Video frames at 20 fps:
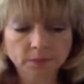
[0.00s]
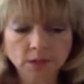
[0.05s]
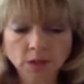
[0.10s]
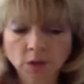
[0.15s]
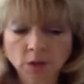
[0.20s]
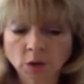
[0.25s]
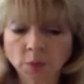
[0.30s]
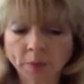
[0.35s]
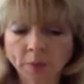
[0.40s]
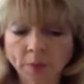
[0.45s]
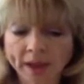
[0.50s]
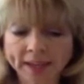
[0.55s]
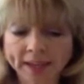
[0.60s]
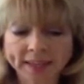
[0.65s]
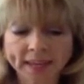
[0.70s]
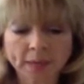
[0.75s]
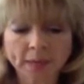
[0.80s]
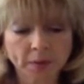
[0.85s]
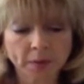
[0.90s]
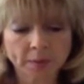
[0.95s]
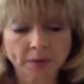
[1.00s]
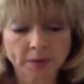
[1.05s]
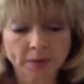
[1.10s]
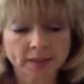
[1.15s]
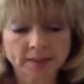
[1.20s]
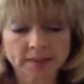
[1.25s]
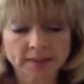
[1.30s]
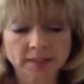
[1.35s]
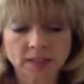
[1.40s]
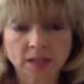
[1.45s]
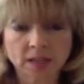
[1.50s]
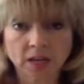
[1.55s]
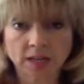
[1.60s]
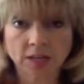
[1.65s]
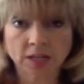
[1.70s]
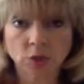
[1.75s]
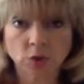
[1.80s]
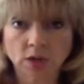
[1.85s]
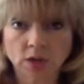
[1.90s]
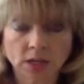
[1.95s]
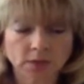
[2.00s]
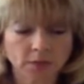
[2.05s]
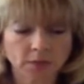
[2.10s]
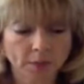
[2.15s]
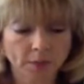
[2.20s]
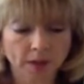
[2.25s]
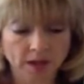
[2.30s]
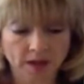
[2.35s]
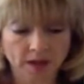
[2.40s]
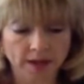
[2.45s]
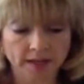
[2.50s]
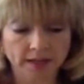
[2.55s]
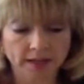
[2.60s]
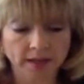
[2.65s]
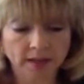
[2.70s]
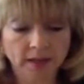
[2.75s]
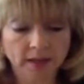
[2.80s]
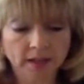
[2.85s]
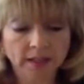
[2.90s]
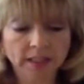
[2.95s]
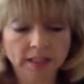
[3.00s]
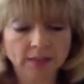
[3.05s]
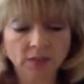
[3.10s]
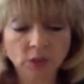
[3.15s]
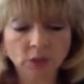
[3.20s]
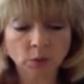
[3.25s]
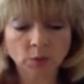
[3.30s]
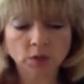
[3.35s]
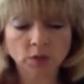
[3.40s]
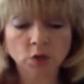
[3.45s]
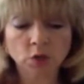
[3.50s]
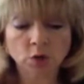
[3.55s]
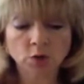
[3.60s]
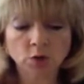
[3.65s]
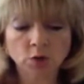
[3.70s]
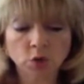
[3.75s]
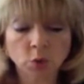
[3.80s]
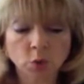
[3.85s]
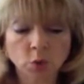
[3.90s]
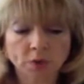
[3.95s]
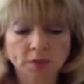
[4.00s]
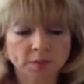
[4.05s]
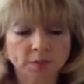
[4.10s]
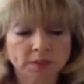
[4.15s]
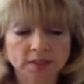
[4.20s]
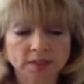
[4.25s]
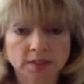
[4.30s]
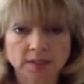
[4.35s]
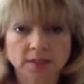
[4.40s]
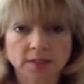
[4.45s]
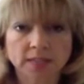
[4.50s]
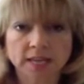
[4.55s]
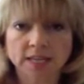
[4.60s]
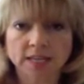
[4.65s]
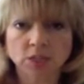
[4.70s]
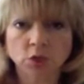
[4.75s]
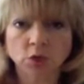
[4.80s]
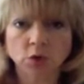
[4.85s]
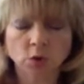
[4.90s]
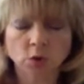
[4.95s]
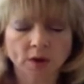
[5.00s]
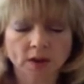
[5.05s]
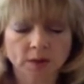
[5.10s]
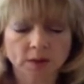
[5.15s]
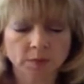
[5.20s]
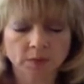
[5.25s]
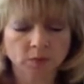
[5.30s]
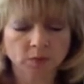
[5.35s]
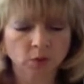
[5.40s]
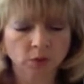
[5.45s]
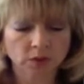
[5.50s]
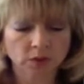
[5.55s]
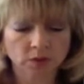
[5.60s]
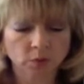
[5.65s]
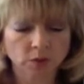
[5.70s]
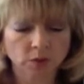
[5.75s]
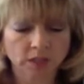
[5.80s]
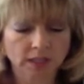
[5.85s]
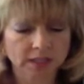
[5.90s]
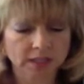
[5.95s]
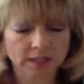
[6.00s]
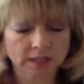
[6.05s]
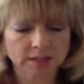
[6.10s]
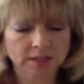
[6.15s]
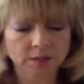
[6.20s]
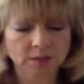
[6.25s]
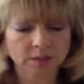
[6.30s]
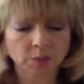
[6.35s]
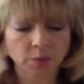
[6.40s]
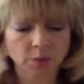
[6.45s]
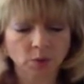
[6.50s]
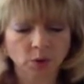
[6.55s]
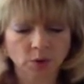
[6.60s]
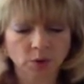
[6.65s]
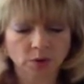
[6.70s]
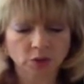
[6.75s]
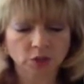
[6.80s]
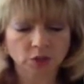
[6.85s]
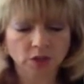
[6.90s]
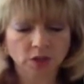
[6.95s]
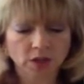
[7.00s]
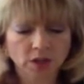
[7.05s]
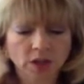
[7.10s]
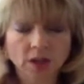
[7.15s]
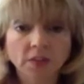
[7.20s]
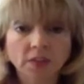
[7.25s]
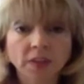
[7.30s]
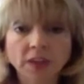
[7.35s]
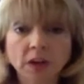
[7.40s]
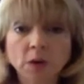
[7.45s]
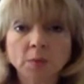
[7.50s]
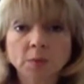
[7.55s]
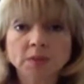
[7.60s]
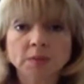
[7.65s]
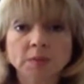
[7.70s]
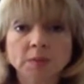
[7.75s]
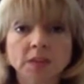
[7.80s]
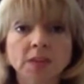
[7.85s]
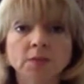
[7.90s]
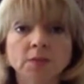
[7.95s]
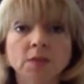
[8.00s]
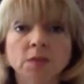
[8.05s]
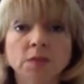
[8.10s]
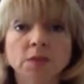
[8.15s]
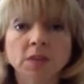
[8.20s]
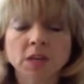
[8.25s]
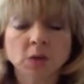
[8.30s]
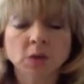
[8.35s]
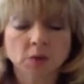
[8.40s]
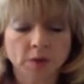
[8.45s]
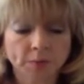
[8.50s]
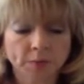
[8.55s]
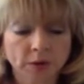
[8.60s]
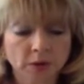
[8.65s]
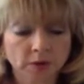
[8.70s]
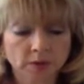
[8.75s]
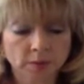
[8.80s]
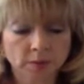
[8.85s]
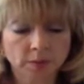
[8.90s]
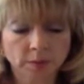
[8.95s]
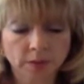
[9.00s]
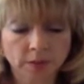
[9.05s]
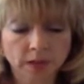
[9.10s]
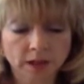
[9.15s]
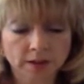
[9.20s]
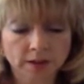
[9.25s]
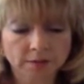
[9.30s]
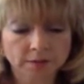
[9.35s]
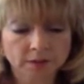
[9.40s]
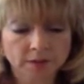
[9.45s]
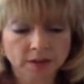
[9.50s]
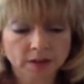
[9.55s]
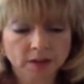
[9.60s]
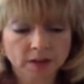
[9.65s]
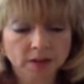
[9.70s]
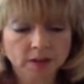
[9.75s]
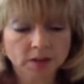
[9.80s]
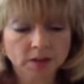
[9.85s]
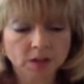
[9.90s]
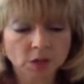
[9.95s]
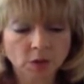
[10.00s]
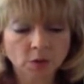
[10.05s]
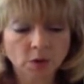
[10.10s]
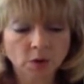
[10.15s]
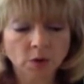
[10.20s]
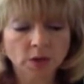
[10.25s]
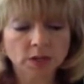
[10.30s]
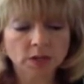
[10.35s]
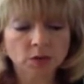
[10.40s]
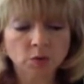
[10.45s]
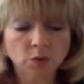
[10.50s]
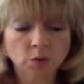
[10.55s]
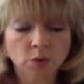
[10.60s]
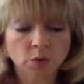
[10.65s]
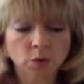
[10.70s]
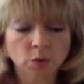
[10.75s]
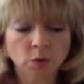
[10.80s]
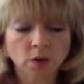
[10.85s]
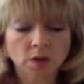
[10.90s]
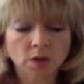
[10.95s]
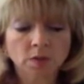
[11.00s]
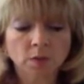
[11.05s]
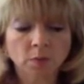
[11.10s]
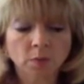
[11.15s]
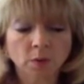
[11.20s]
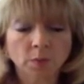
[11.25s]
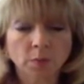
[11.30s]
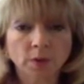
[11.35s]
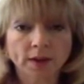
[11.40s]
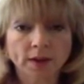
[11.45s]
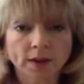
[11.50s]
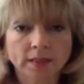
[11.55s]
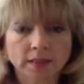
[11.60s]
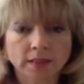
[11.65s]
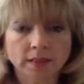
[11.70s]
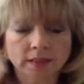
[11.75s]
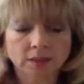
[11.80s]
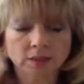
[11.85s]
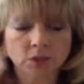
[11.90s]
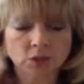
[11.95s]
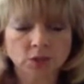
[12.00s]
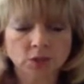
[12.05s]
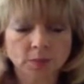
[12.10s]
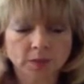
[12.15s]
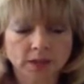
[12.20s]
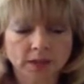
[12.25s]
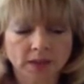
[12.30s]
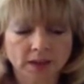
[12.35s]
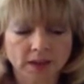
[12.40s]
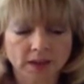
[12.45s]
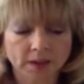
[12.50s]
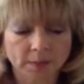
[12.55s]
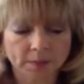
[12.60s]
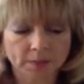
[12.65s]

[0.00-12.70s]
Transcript: Her back came up against the knotty trunk of a pine, leaving her with no choice but to stand her ground before his relentless approach. The air must be even thinner up here on the bluff. The nearer he drew, the more breathless she became.